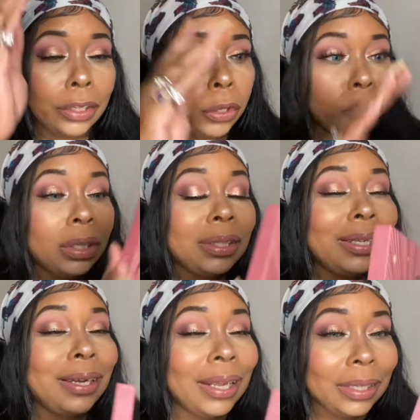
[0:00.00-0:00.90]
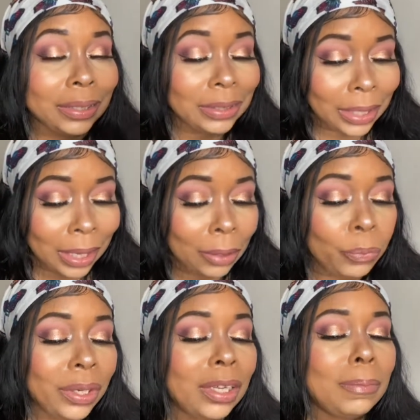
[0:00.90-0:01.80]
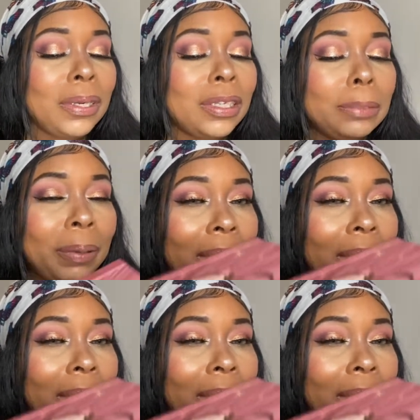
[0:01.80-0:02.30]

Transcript: The only thing that I can say when it comes to this